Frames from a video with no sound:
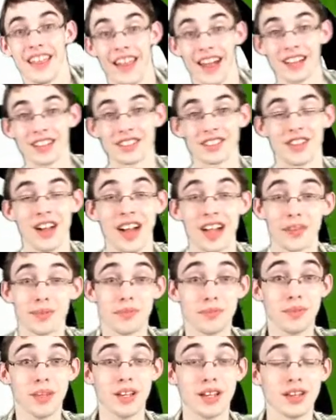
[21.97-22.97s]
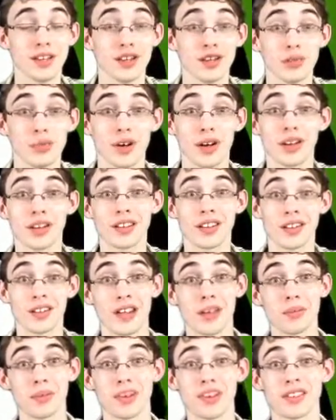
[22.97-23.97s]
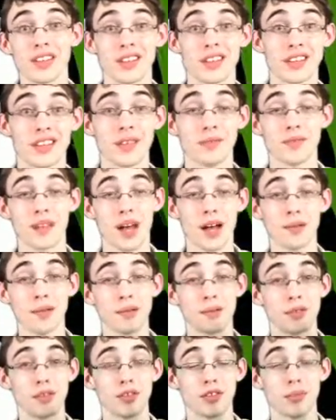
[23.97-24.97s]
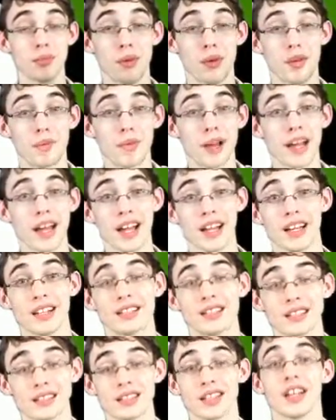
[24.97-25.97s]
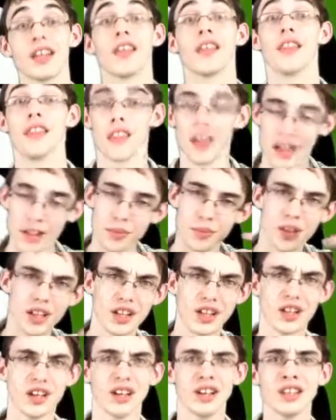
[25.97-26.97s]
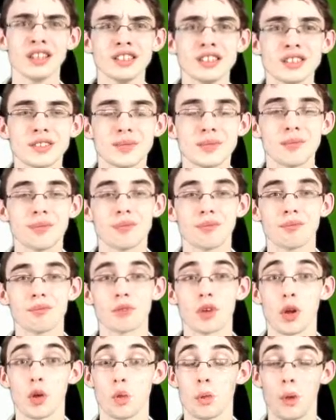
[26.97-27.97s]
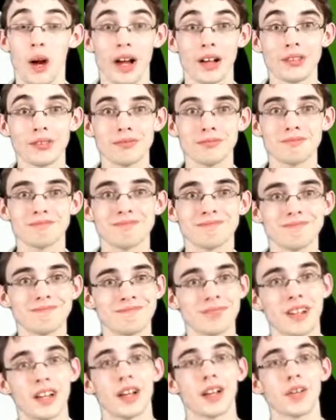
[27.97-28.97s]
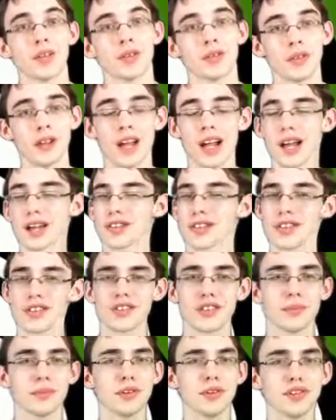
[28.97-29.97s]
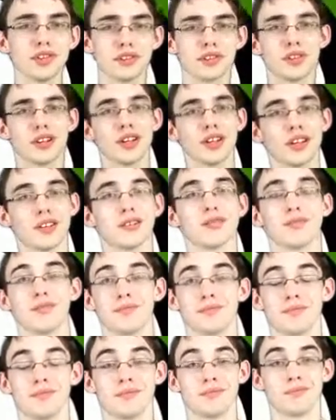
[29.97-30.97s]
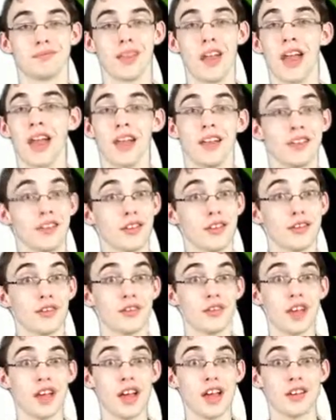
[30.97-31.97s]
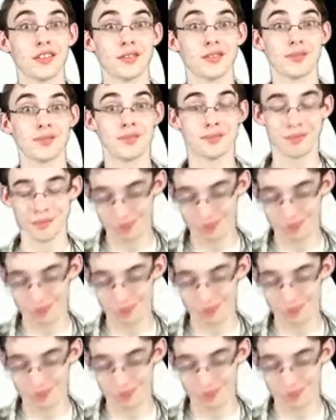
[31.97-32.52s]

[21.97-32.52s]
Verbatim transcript: That's right, me and Dube are in the same place at the same time. I'm using both my hands. That's because, well, we got ourselves a blue screen. Enough said.